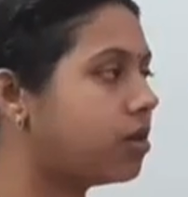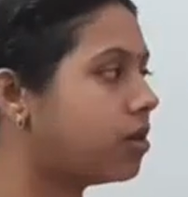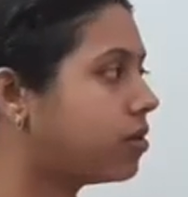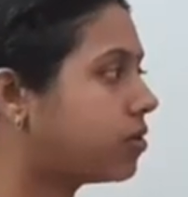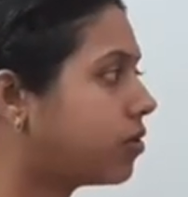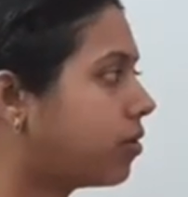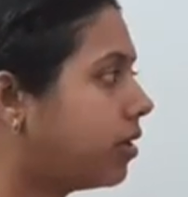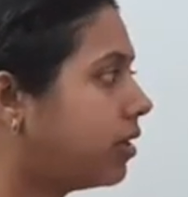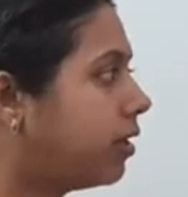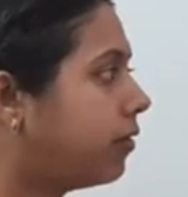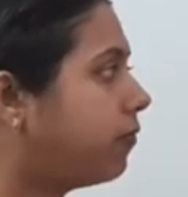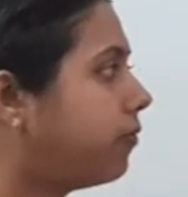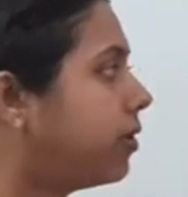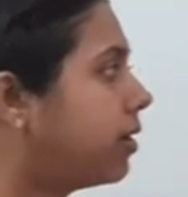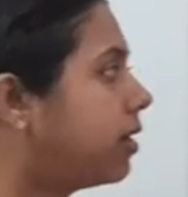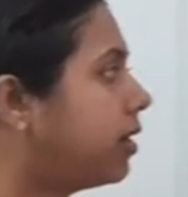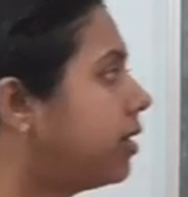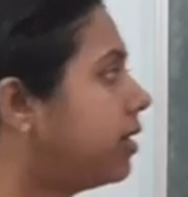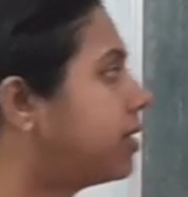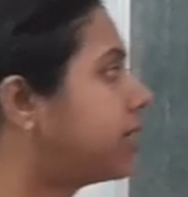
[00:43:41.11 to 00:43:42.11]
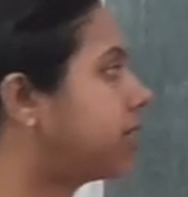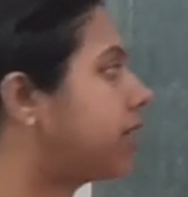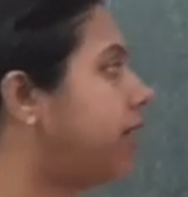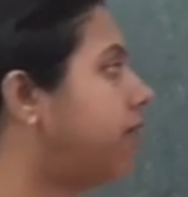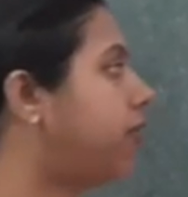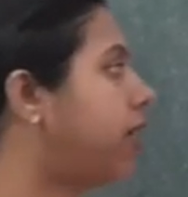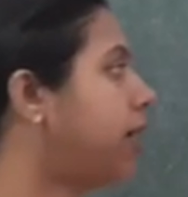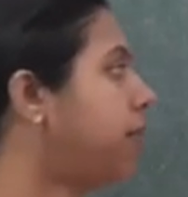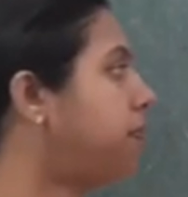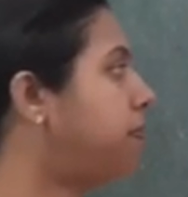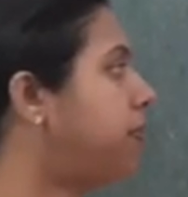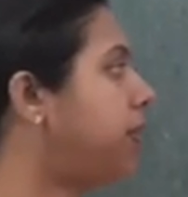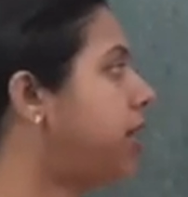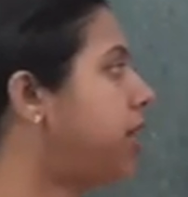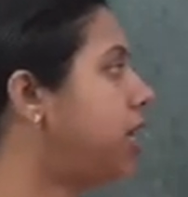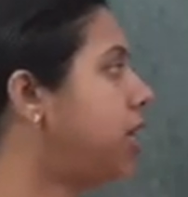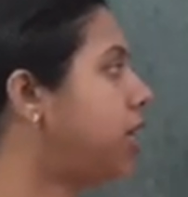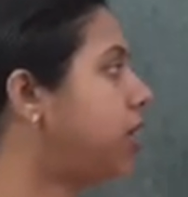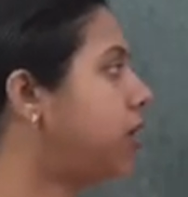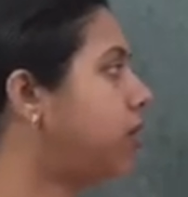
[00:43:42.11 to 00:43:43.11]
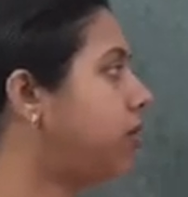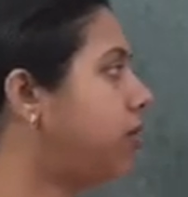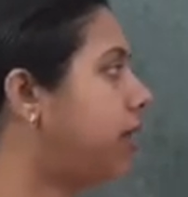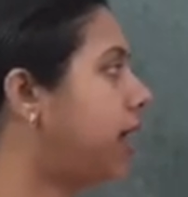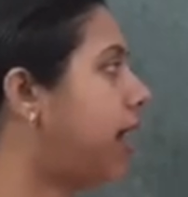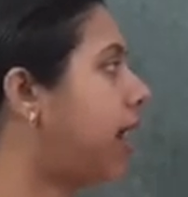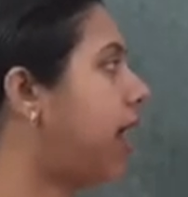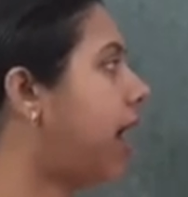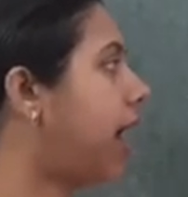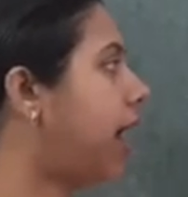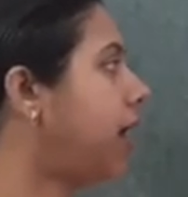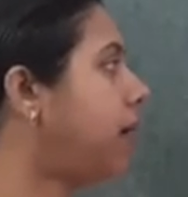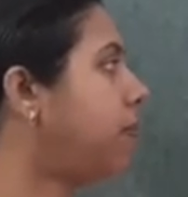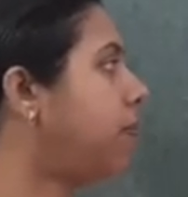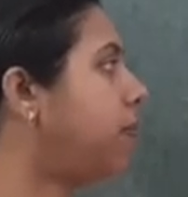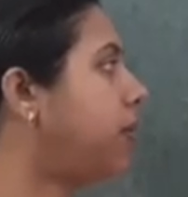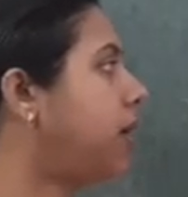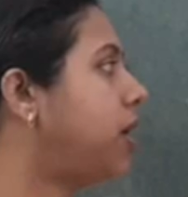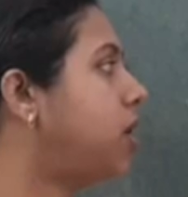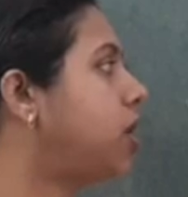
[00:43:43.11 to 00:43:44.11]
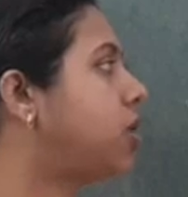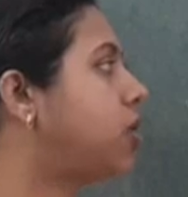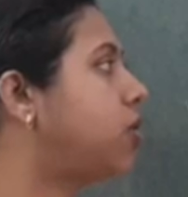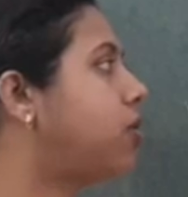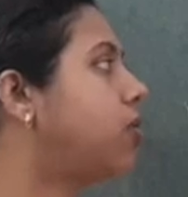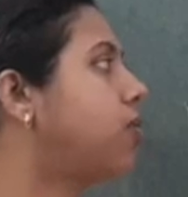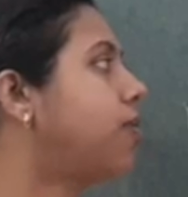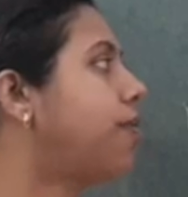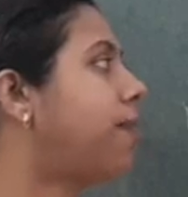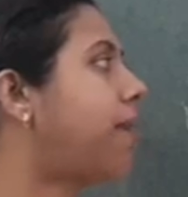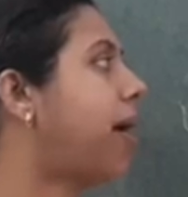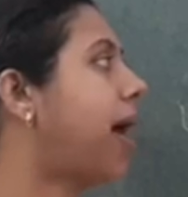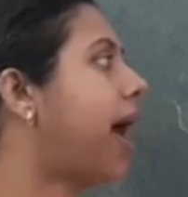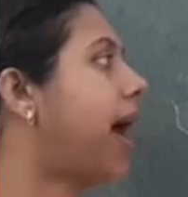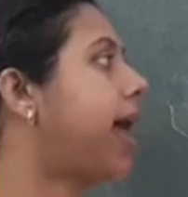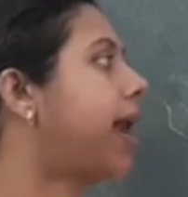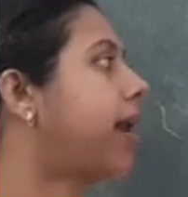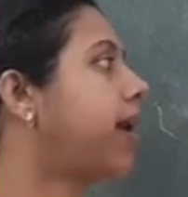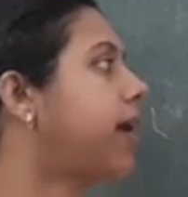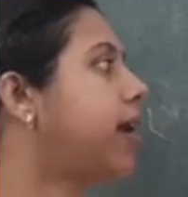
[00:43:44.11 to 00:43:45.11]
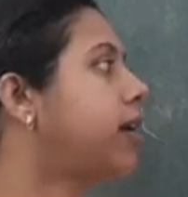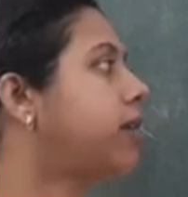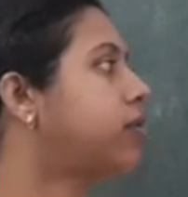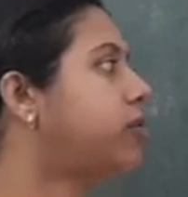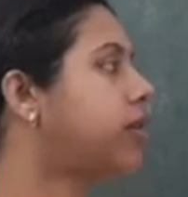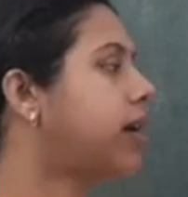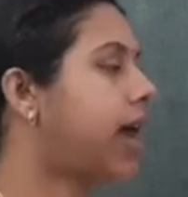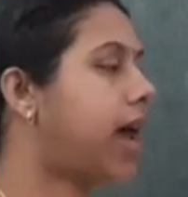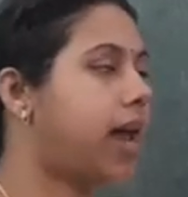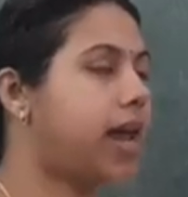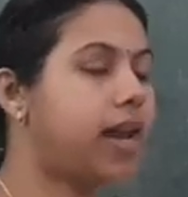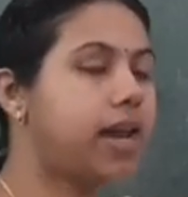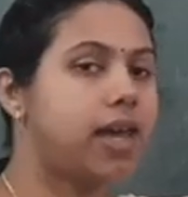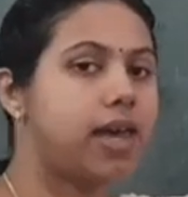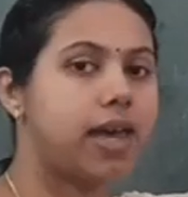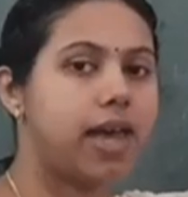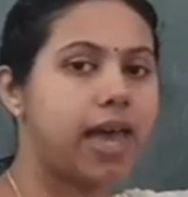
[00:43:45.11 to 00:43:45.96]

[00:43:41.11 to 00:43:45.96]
So in the figure it's given PQ, the line PQ parallel to line